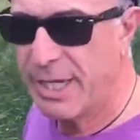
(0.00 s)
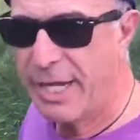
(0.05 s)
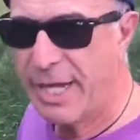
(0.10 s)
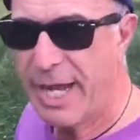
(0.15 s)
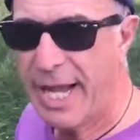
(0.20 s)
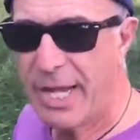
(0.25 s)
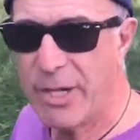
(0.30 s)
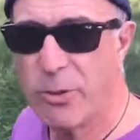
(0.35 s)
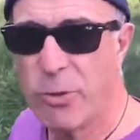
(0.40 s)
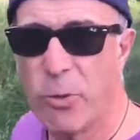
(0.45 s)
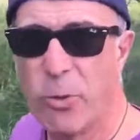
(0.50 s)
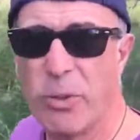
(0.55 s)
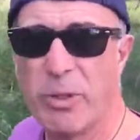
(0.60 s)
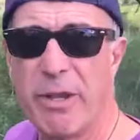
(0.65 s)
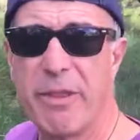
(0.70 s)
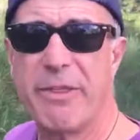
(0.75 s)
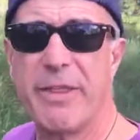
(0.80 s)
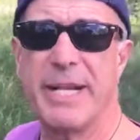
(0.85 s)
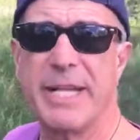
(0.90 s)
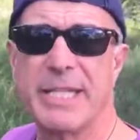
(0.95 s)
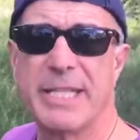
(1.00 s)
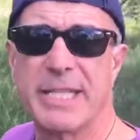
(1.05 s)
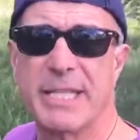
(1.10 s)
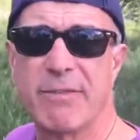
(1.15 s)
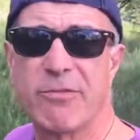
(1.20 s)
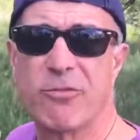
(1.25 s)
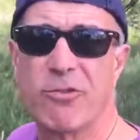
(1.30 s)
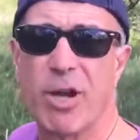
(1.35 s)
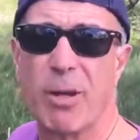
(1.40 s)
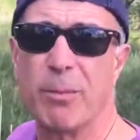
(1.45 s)
And all the things that
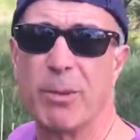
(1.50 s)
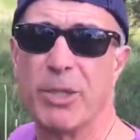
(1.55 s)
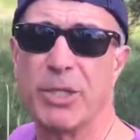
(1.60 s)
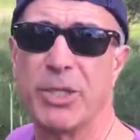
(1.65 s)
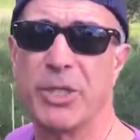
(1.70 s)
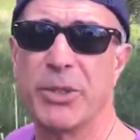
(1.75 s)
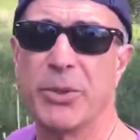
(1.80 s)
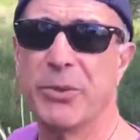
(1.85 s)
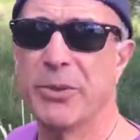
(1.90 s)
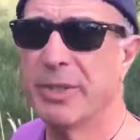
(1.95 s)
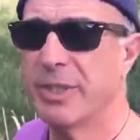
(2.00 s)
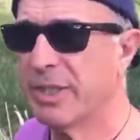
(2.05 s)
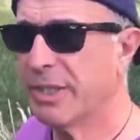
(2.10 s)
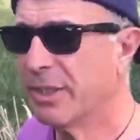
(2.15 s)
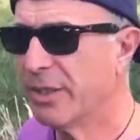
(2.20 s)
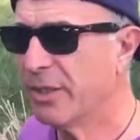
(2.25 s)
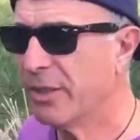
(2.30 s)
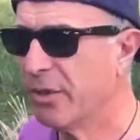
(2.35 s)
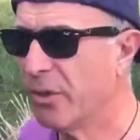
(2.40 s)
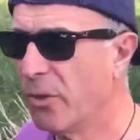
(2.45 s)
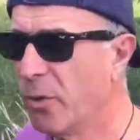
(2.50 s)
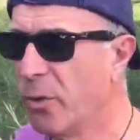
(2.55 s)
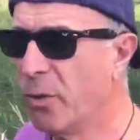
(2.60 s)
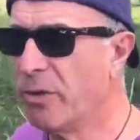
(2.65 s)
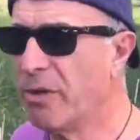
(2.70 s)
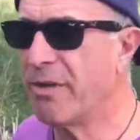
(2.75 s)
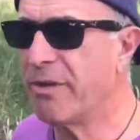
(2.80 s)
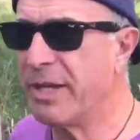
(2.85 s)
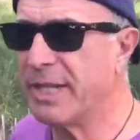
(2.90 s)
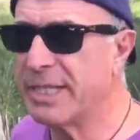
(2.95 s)
have troubled you, all
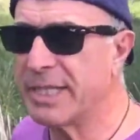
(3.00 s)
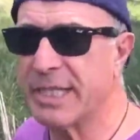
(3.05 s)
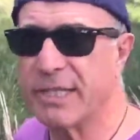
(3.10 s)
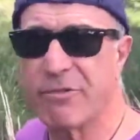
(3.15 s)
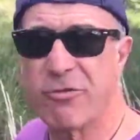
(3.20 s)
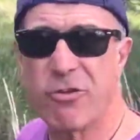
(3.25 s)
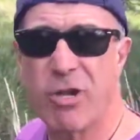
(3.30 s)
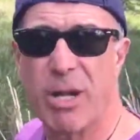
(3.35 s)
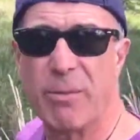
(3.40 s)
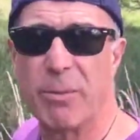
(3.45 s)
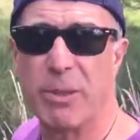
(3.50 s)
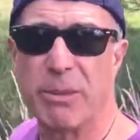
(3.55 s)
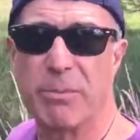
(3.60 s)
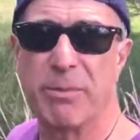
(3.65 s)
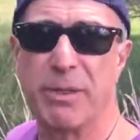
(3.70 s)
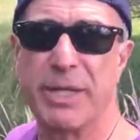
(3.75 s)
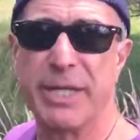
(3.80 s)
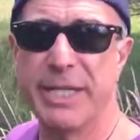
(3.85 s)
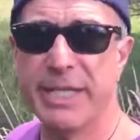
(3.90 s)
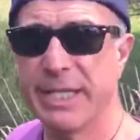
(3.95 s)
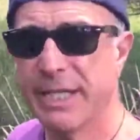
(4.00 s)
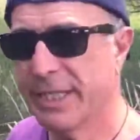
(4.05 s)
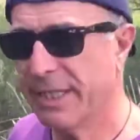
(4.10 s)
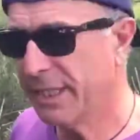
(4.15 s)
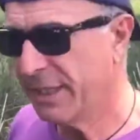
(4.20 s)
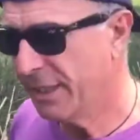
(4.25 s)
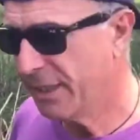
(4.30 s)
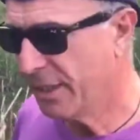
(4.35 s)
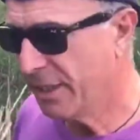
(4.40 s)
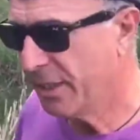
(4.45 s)
the things that have troubled me,
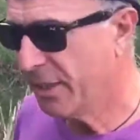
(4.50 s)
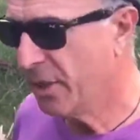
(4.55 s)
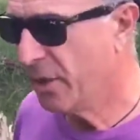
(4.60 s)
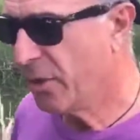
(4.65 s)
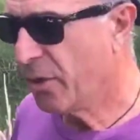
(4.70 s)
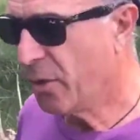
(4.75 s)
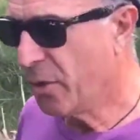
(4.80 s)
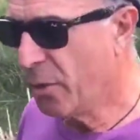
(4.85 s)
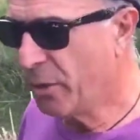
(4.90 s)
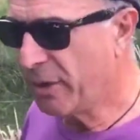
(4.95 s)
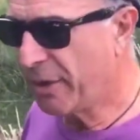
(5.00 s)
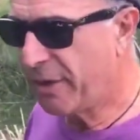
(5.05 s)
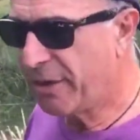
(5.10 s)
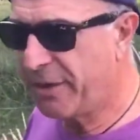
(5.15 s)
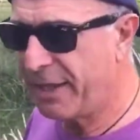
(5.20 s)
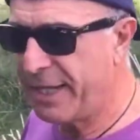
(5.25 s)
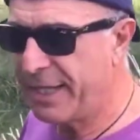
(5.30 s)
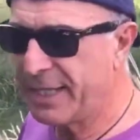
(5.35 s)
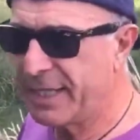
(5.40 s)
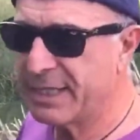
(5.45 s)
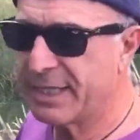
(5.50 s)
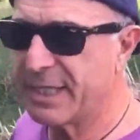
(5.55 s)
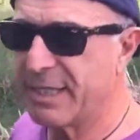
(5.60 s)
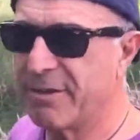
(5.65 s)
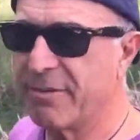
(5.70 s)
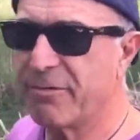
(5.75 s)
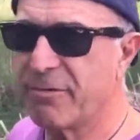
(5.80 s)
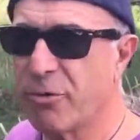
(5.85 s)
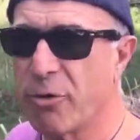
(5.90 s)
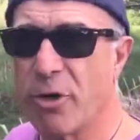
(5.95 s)
all the things that
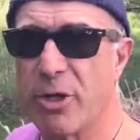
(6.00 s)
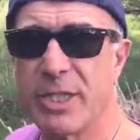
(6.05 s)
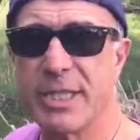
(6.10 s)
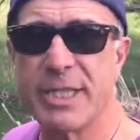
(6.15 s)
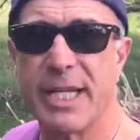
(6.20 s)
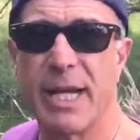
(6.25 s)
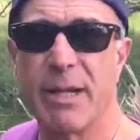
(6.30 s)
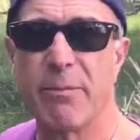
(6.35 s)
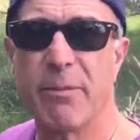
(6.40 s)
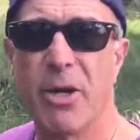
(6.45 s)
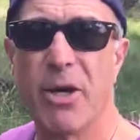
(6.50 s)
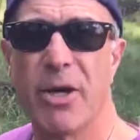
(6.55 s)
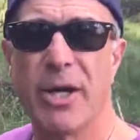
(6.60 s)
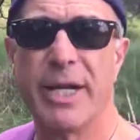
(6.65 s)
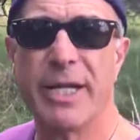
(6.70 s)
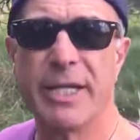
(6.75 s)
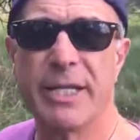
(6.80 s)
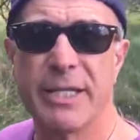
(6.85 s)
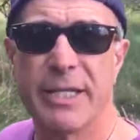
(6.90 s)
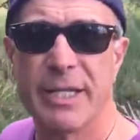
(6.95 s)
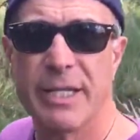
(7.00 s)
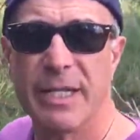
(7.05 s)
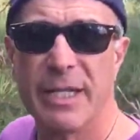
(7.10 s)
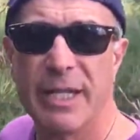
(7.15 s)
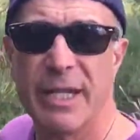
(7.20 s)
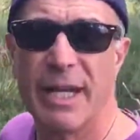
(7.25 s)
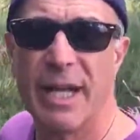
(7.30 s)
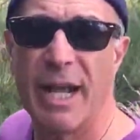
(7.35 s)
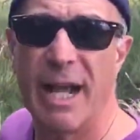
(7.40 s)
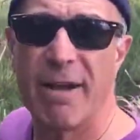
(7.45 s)
have crossed our mind
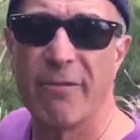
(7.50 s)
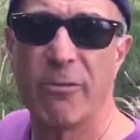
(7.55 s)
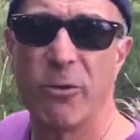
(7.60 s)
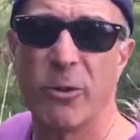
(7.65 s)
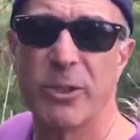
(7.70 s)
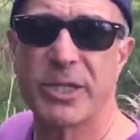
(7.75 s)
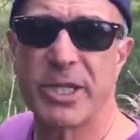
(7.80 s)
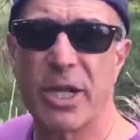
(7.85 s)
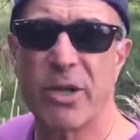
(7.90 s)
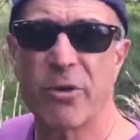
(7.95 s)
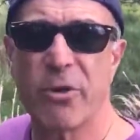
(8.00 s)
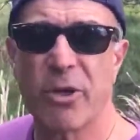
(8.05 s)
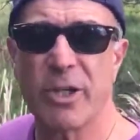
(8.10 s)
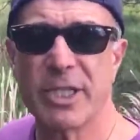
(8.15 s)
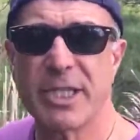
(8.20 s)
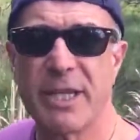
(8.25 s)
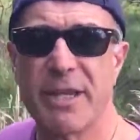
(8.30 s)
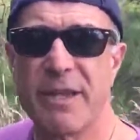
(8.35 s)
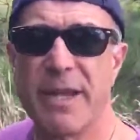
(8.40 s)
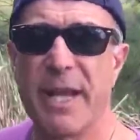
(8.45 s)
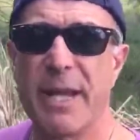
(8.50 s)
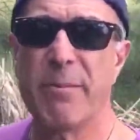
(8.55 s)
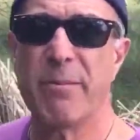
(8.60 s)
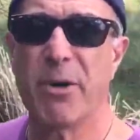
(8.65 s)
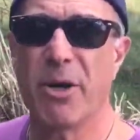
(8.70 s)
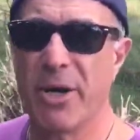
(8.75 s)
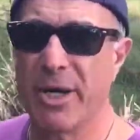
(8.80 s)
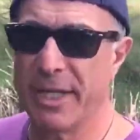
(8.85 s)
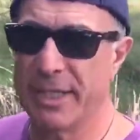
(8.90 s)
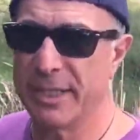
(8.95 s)
have also crossed their
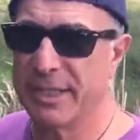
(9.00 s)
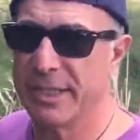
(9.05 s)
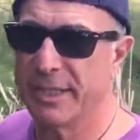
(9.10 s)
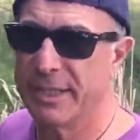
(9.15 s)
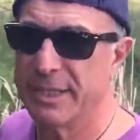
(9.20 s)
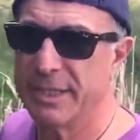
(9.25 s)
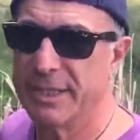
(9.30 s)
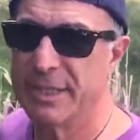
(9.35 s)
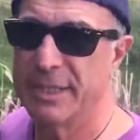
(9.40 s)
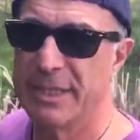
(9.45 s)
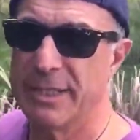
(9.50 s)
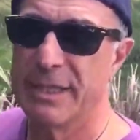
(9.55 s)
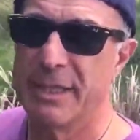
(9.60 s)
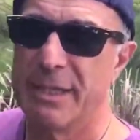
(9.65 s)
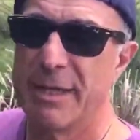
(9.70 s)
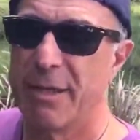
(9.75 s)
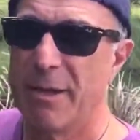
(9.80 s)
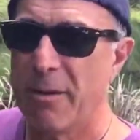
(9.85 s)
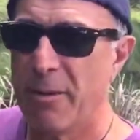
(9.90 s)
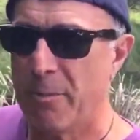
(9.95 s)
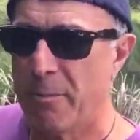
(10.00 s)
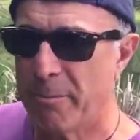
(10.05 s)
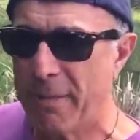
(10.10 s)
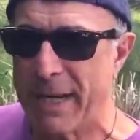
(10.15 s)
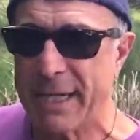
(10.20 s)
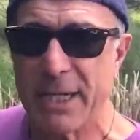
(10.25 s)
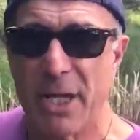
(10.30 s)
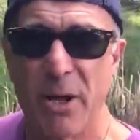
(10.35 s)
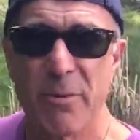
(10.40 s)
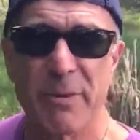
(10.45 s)
mind.
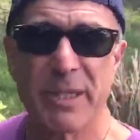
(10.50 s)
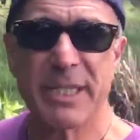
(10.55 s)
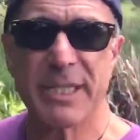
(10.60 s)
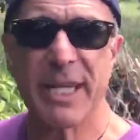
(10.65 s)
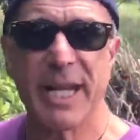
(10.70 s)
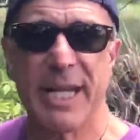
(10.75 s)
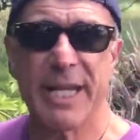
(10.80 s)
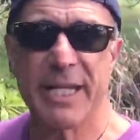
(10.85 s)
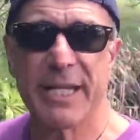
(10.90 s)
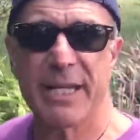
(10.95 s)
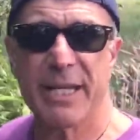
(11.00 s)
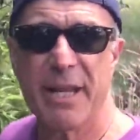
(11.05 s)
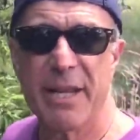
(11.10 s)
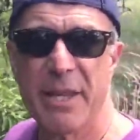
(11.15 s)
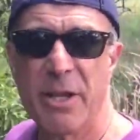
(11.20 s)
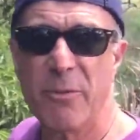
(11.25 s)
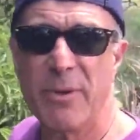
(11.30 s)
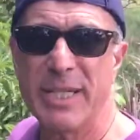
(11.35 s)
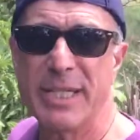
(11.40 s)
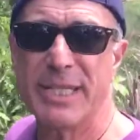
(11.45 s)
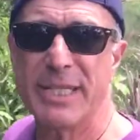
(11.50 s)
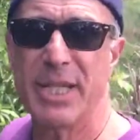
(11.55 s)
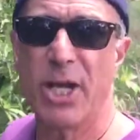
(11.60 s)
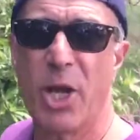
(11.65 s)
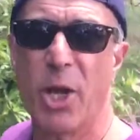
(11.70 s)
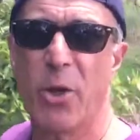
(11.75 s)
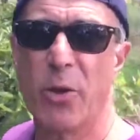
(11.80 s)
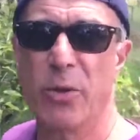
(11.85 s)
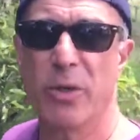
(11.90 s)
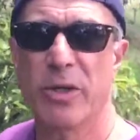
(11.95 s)
Make no mistake, there is
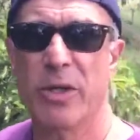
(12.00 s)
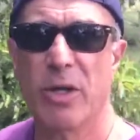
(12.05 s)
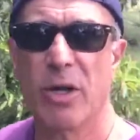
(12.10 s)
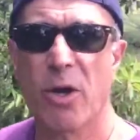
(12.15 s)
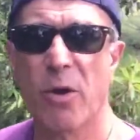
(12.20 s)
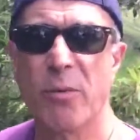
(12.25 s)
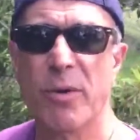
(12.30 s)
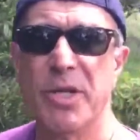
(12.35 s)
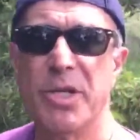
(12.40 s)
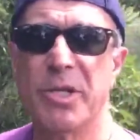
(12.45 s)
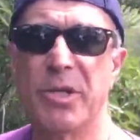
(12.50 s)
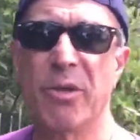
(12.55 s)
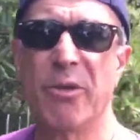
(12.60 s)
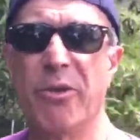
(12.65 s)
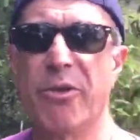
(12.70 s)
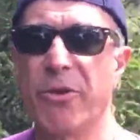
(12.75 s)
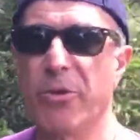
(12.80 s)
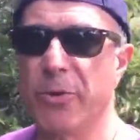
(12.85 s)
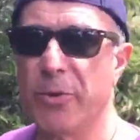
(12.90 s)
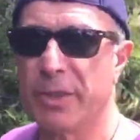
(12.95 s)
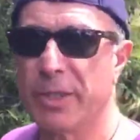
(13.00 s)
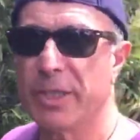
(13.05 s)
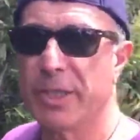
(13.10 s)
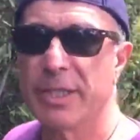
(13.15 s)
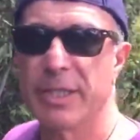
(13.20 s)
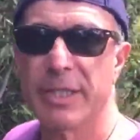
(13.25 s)
no original thought.